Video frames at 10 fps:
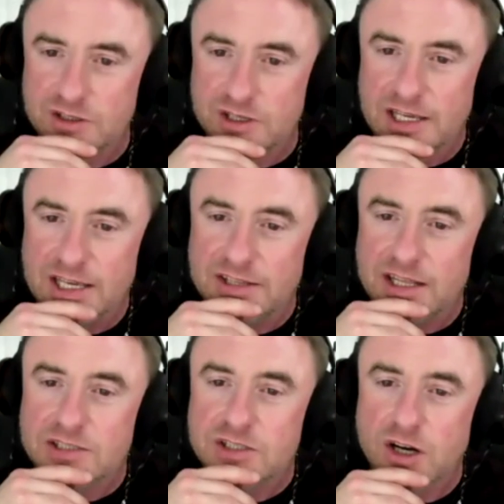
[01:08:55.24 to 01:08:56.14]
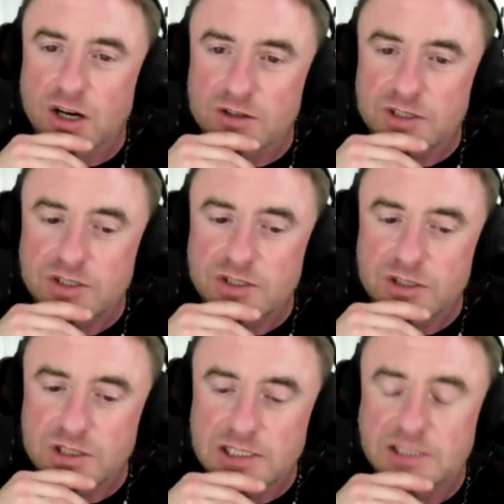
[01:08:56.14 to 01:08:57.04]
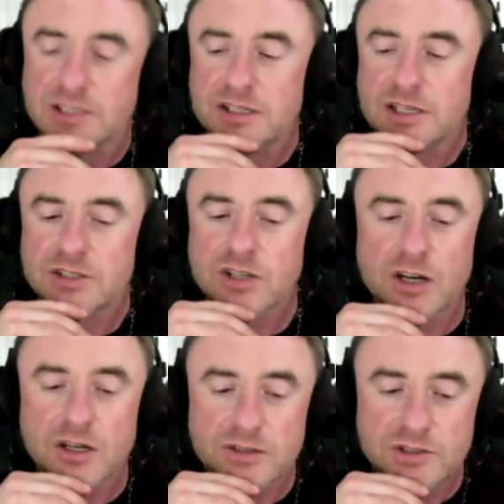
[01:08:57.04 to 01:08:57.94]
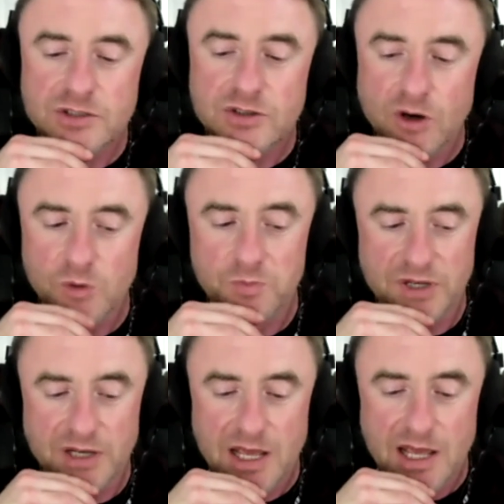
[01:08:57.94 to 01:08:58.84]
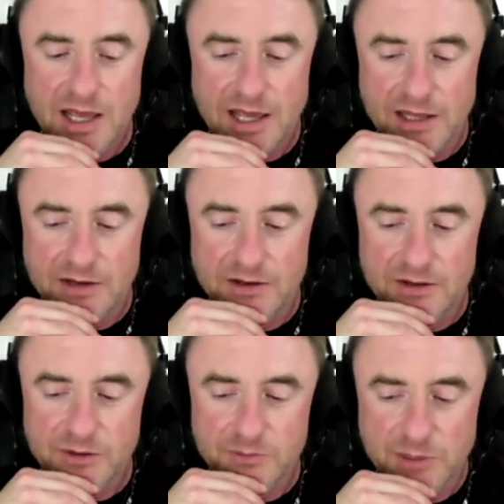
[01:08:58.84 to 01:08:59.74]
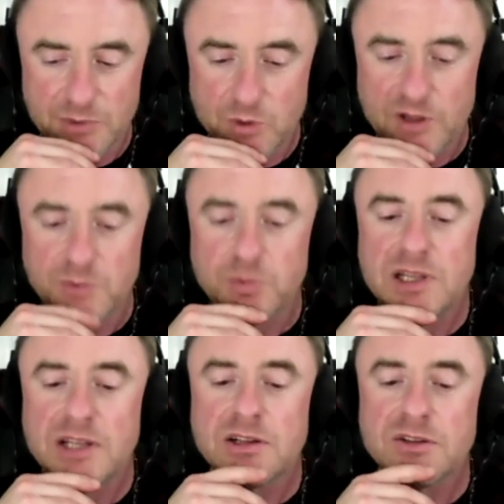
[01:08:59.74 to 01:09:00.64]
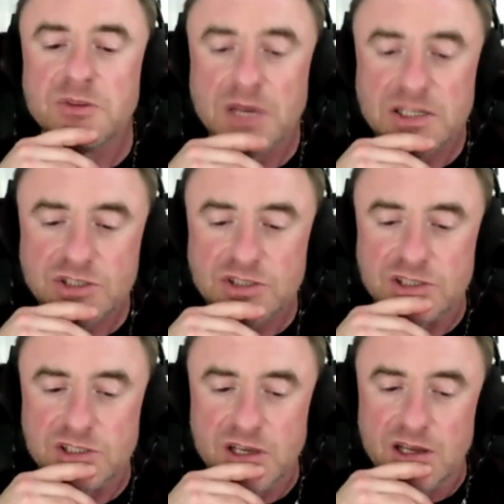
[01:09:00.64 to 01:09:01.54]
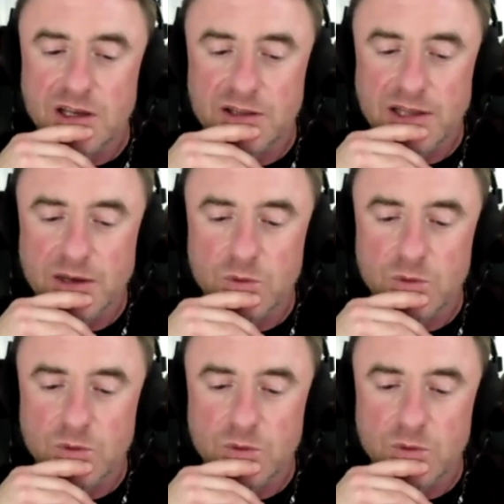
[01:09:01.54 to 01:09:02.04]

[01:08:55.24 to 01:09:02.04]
Yeah. It takes courage to listen. It takes courage to open. And mm-hmm. the, maybe one of the political dimensions that we